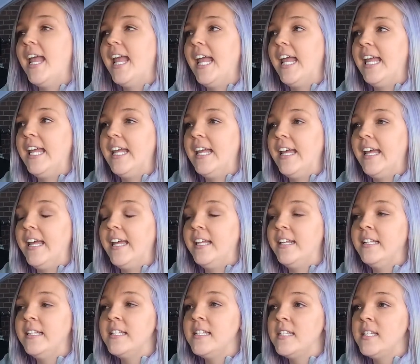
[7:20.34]

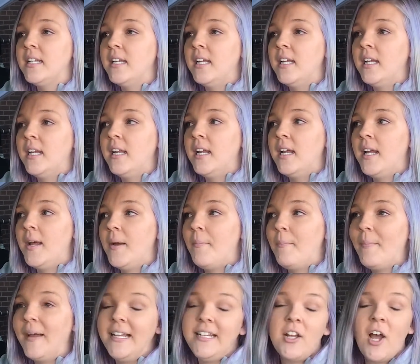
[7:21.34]

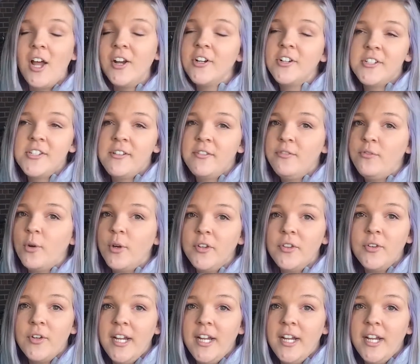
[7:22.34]
And my daughter is in 4th